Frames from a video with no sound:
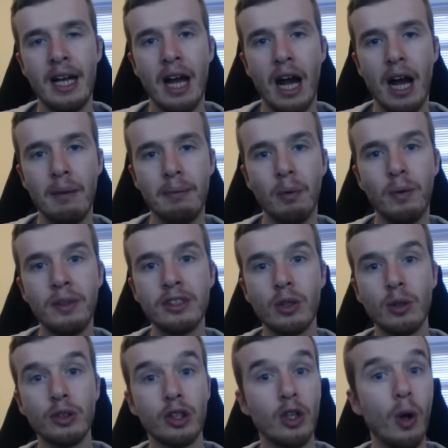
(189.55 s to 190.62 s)
But Wind
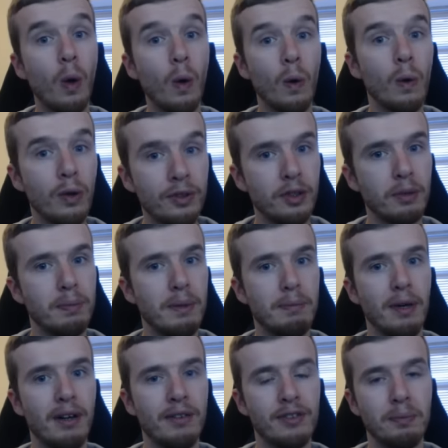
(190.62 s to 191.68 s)
Soldier can also be
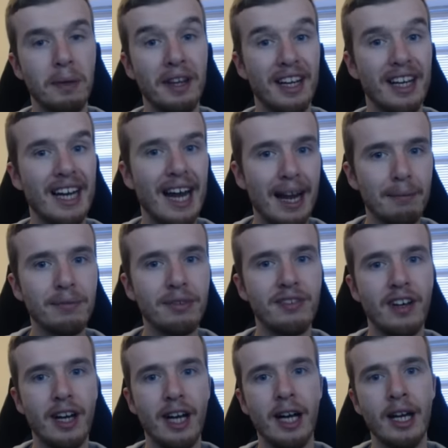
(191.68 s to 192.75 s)
buffed by the
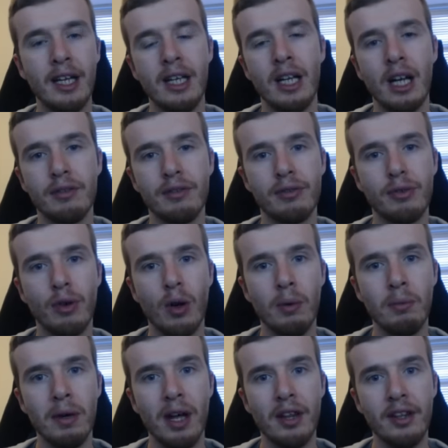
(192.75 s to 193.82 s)
Campfire
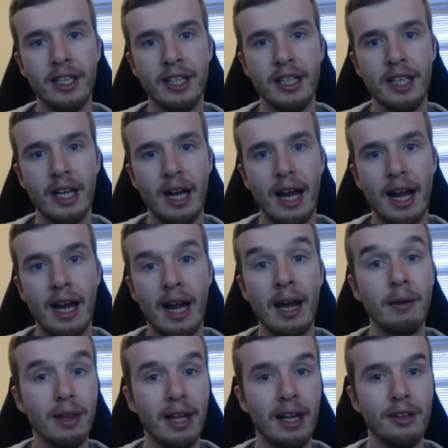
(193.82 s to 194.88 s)
from the
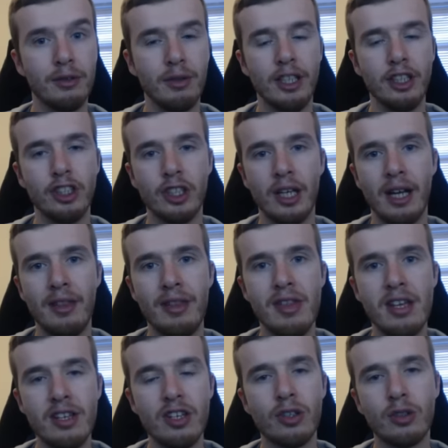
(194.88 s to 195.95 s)
Outland Ranger, and
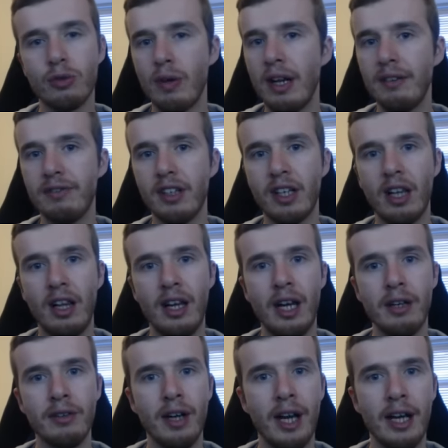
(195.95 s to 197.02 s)
this is great for
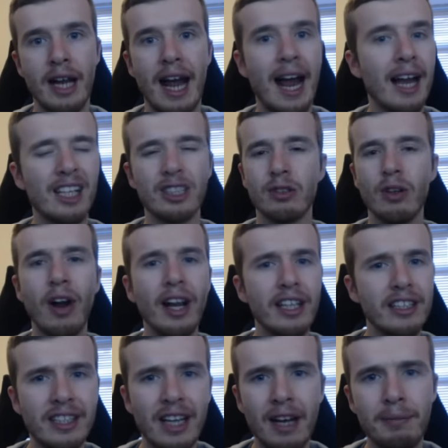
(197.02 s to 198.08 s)
clearing Axe
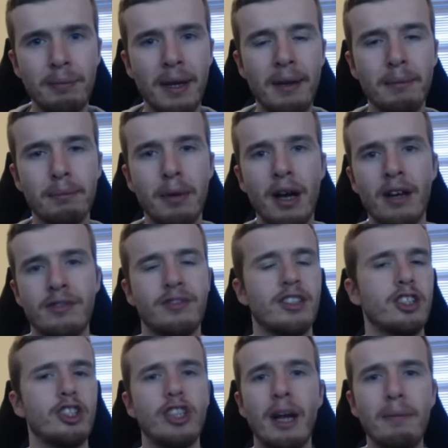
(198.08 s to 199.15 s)
Grinders that have been buffed,
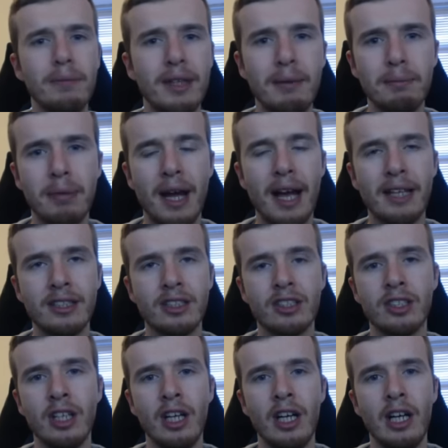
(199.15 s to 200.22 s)
Shemmed Pests,
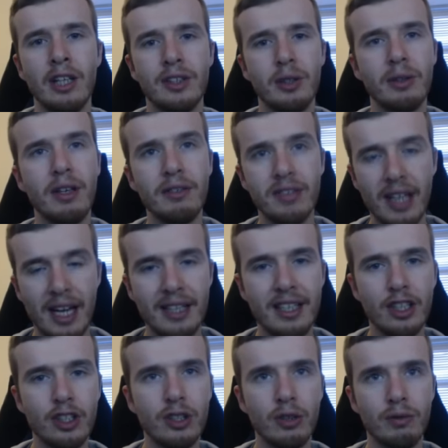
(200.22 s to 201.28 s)
so it gives it
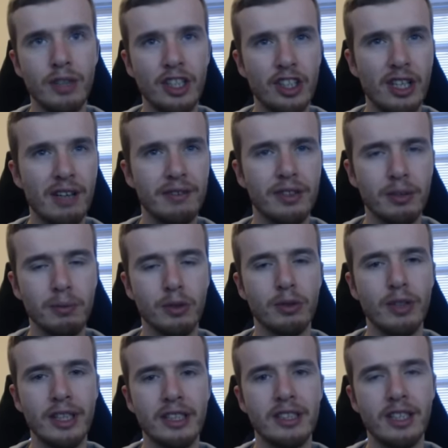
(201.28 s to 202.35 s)
additional reach and has some
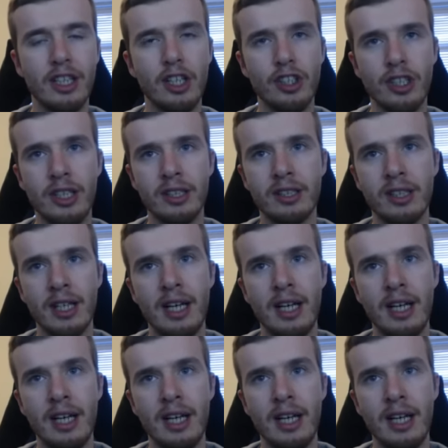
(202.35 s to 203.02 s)
great synergies.